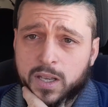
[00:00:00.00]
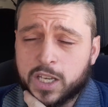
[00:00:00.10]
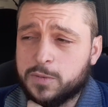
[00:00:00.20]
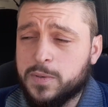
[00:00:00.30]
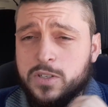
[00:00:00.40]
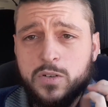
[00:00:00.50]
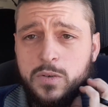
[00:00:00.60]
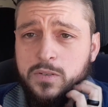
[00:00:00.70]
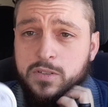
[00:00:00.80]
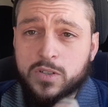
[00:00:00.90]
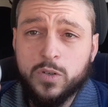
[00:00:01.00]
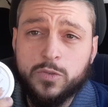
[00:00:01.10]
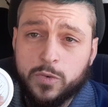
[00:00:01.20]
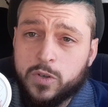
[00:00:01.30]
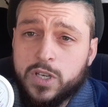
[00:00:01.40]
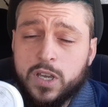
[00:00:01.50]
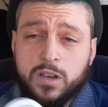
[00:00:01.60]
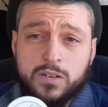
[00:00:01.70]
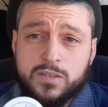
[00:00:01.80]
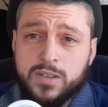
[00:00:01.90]
He's been doing snus for
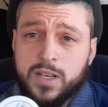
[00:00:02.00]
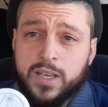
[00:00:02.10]
years.